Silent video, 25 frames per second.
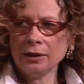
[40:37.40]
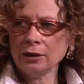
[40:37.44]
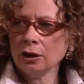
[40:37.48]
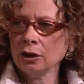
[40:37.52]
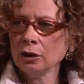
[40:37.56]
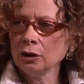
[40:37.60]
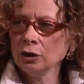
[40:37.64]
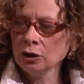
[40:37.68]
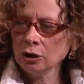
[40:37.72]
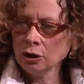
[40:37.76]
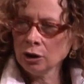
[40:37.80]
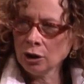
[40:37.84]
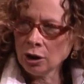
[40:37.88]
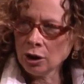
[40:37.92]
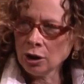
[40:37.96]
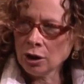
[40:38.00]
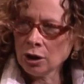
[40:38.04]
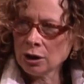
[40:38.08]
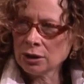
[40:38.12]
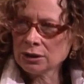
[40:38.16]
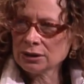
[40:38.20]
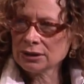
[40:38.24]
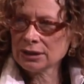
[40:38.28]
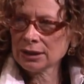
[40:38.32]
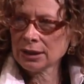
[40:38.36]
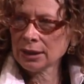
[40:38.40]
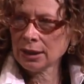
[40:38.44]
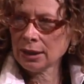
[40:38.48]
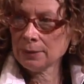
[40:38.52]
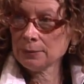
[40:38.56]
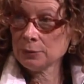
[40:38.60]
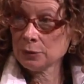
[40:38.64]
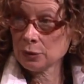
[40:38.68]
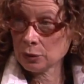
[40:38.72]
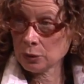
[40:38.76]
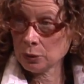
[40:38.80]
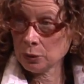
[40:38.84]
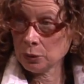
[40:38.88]
a long time
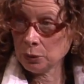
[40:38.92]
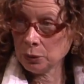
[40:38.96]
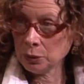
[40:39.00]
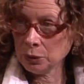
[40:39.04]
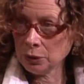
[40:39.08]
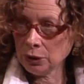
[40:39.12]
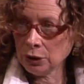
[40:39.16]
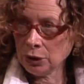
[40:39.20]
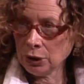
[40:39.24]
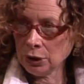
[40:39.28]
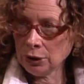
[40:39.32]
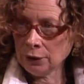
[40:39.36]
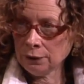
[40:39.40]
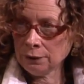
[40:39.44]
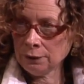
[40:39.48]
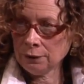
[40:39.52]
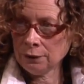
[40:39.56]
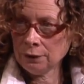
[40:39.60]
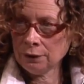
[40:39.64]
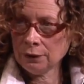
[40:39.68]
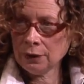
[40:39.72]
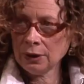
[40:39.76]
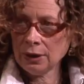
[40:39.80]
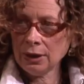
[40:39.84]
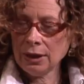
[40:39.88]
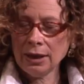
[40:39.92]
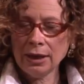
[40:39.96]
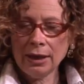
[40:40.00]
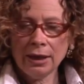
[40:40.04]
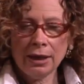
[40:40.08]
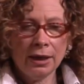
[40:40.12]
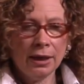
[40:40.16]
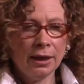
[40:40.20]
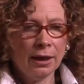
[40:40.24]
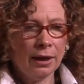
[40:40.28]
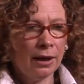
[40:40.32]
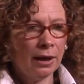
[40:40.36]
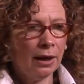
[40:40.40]
to cool off.
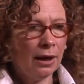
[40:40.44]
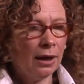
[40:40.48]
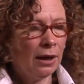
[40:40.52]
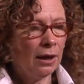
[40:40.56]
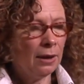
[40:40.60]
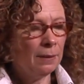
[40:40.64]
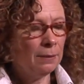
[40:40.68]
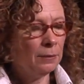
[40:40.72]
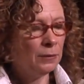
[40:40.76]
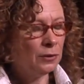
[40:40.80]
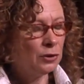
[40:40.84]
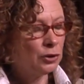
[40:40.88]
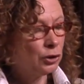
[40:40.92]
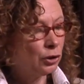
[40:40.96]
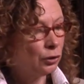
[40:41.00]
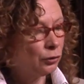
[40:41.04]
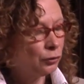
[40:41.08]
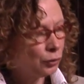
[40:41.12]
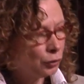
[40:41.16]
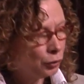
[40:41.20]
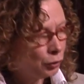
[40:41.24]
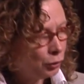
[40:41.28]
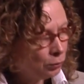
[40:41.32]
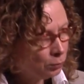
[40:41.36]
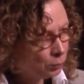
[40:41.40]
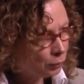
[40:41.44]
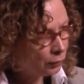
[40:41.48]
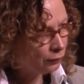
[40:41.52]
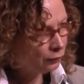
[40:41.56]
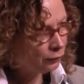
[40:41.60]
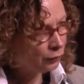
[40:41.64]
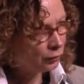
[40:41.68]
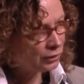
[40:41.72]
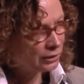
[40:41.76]
Um, children who prefer